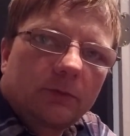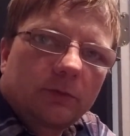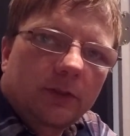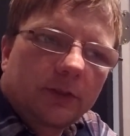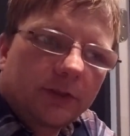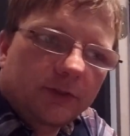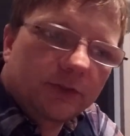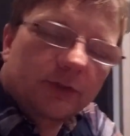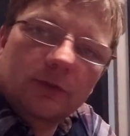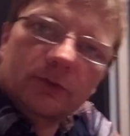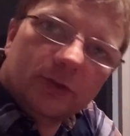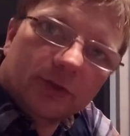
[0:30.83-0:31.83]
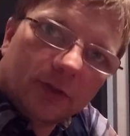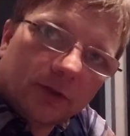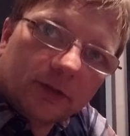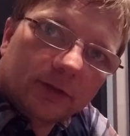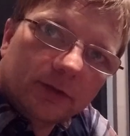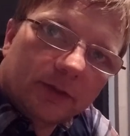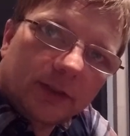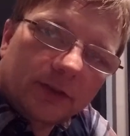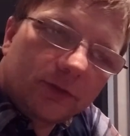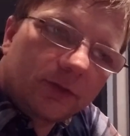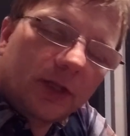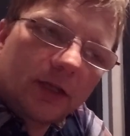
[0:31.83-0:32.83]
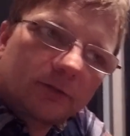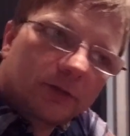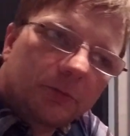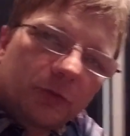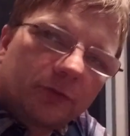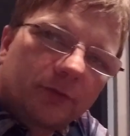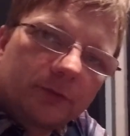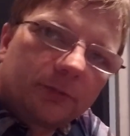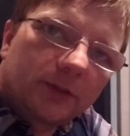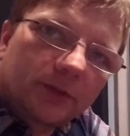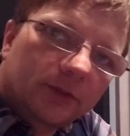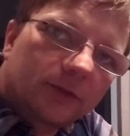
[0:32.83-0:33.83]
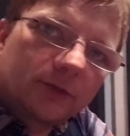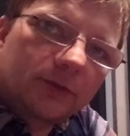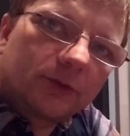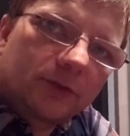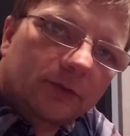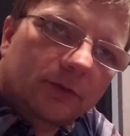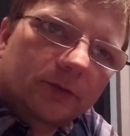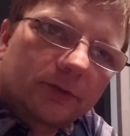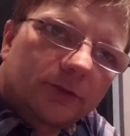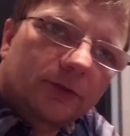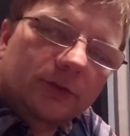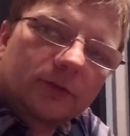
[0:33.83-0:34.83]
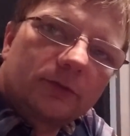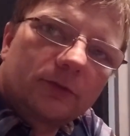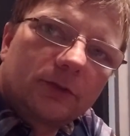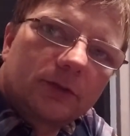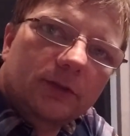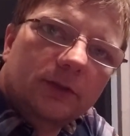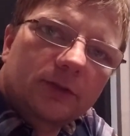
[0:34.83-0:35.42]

or it's still stuck and you can't remove it because there is a good